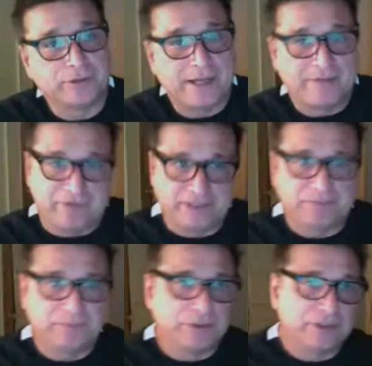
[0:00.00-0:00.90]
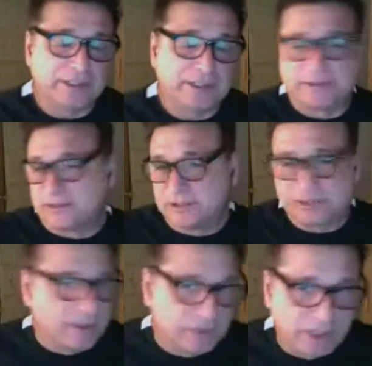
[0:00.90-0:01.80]
Facebook, and the list
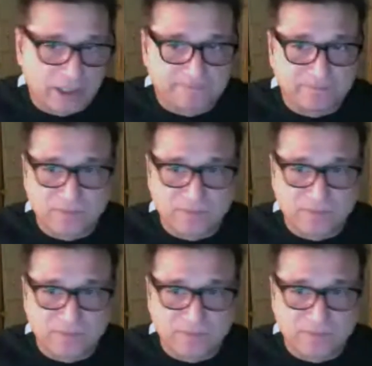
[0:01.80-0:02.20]
goes on.